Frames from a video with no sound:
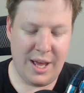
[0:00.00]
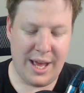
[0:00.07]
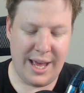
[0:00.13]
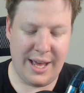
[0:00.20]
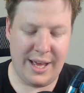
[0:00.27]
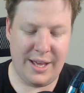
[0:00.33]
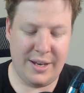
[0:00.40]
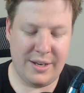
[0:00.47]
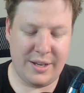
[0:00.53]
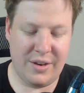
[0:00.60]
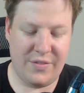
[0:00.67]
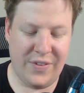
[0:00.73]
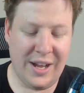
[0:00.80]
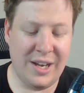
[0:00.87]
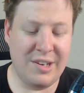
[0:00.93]
and
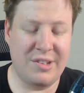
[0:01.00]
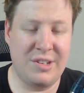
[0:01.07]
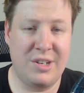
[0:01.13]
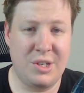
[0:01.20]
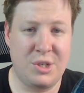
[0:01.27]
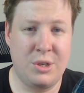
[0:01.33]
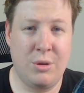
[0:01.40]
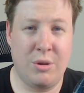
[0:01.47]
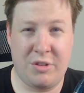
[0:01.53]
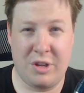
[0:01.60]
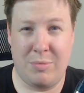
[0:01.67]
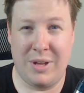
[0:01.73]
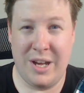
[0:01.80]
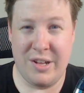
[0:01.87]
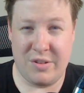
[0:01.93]
Advanced Edition also
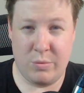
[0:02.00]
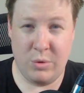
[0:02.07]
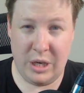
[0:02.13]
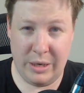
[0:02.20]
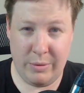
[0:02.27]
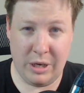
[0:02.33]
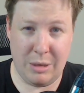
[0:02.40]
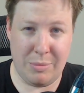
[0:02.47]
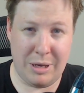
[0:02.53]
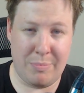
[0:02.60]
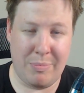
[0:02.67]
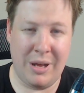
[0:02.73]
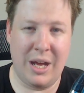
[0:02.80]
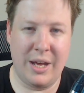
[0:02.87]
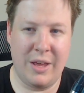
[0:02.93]
plays a really, really big
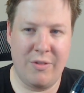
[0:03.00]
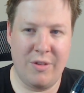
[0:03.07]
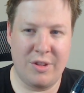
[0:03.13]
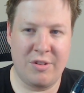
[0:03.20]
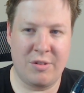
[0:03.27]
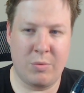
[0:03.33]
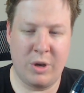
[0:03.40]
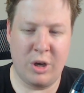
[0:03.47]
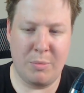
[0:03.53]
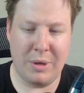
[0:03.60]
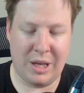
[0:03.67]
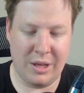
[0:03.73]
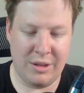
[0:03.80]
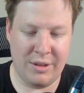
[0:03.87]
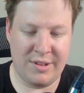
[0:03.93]
part in this as well,
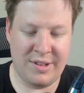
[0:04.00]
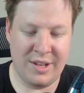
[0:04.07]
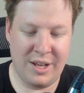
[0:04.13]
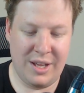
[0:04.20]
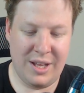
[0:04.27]
because